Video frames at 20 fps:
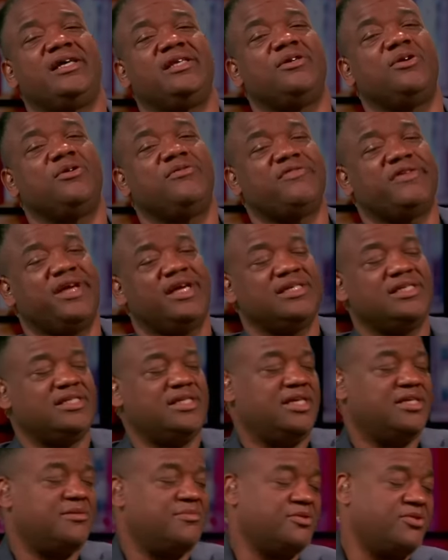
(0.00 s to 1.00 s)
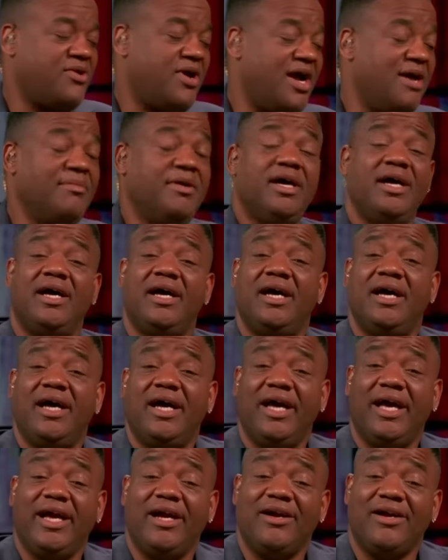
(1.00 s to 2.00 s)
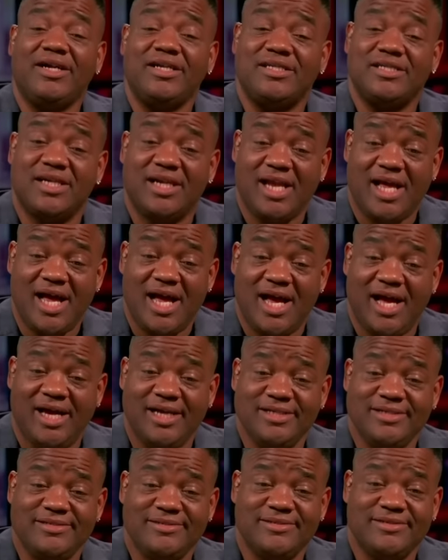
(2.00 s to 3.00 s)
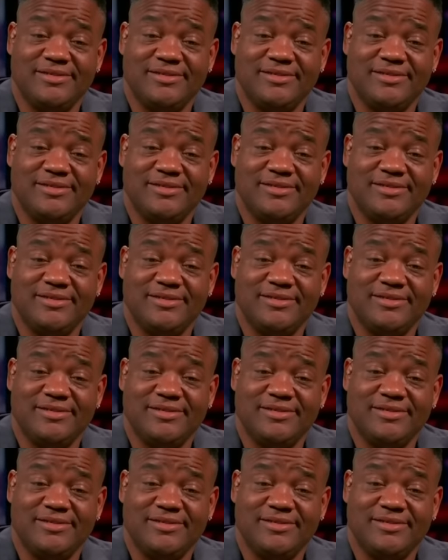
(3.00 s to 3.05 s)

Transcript: Hit notifications, hit subscribe. Eric July.